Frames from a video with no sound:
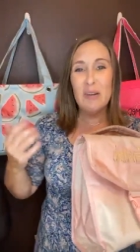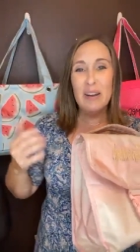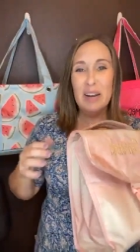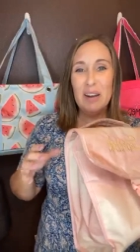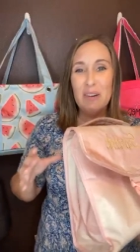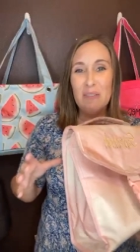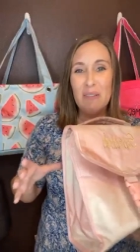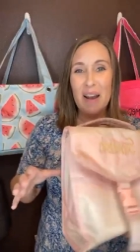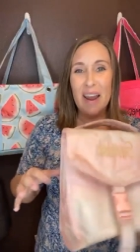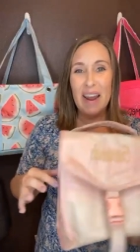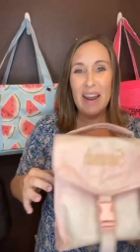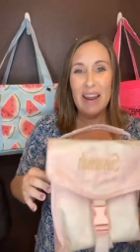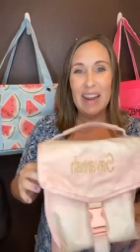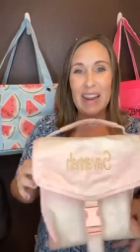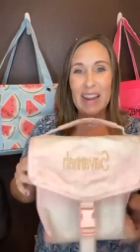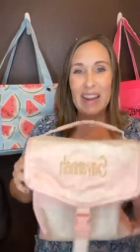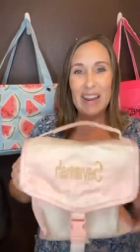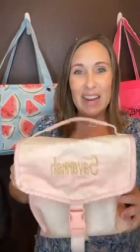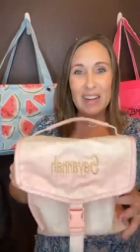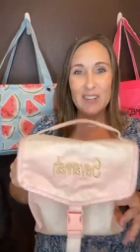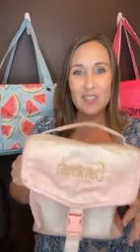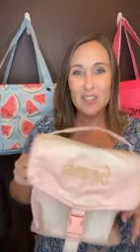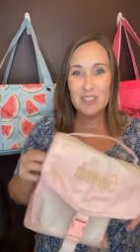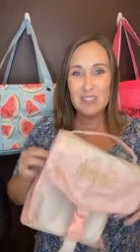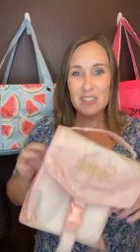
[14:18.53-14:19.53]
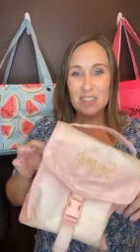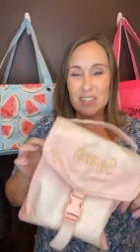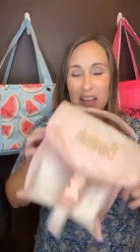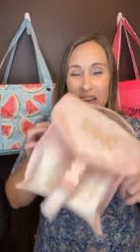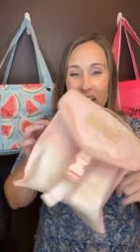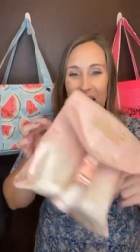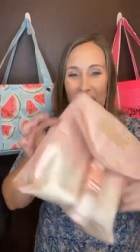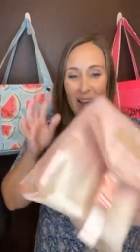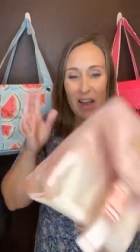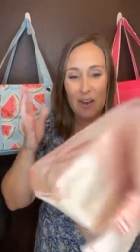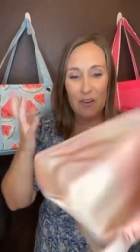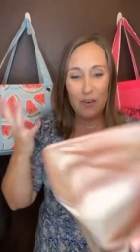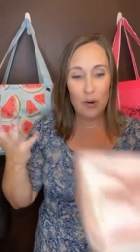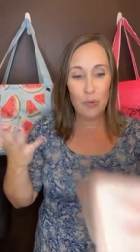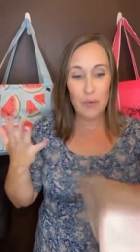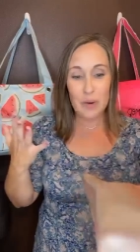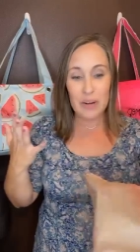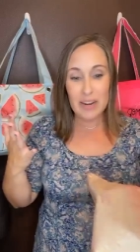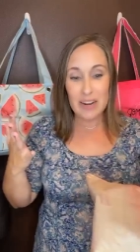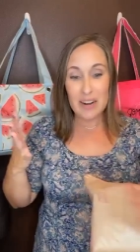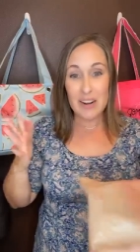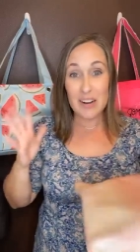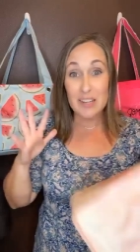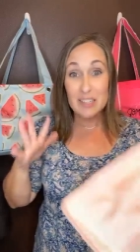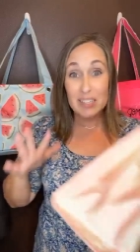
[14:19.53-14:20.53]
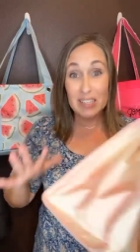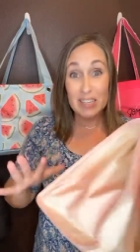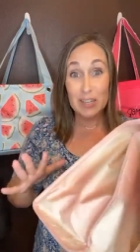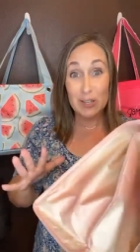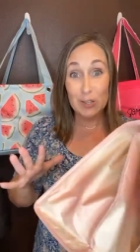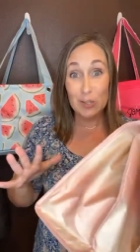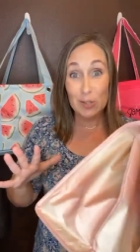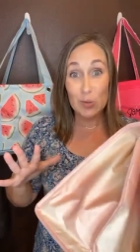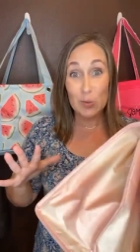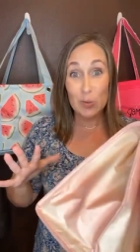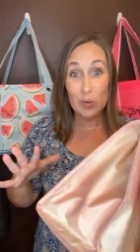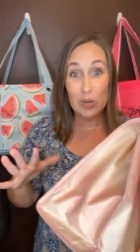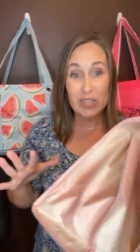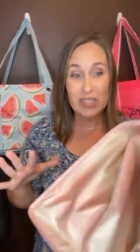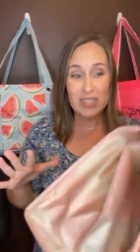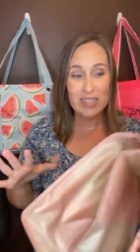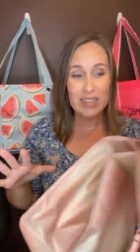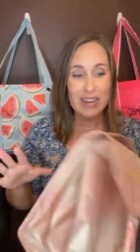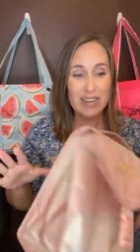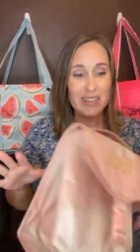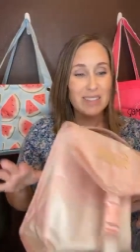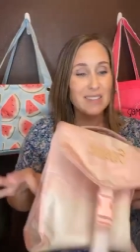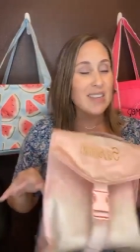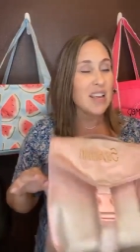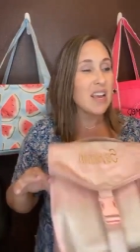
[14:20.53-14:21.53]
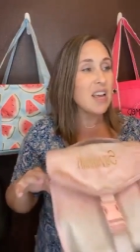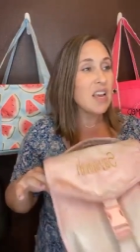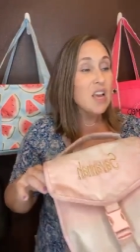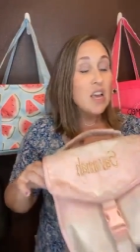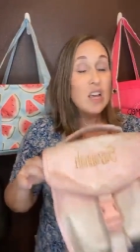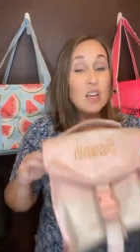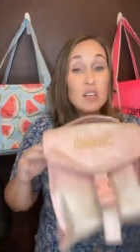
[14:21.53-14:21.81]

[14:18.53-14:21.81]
so anyway, he just like, I don't know what he does. He destroys things.